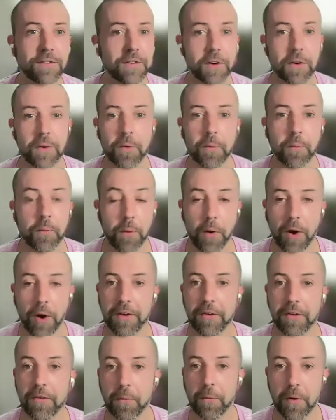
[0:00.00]
of all, what
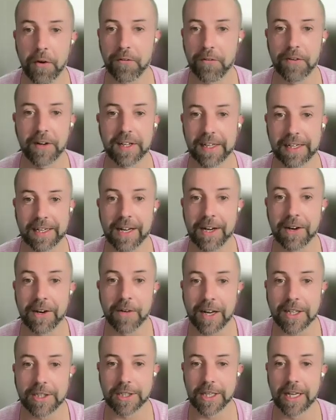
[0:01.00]
a feeling.
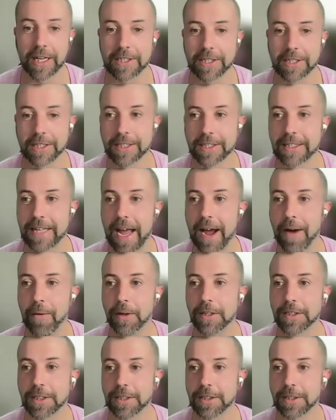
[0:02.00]
Congratulations. How
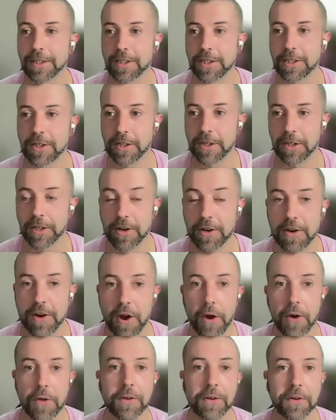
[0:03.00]
was it to
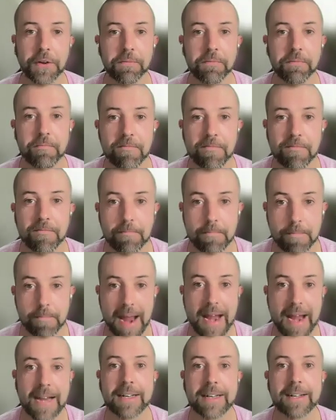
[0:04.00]
know that you
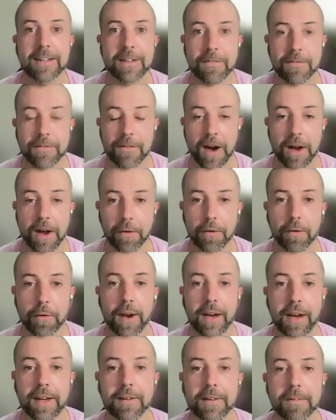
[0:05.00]
made the final
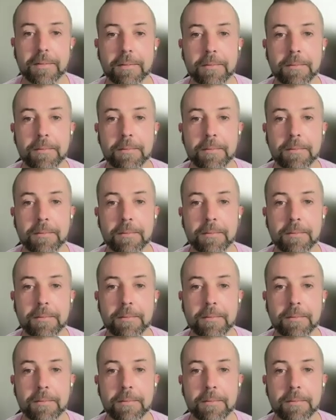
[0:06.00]
3?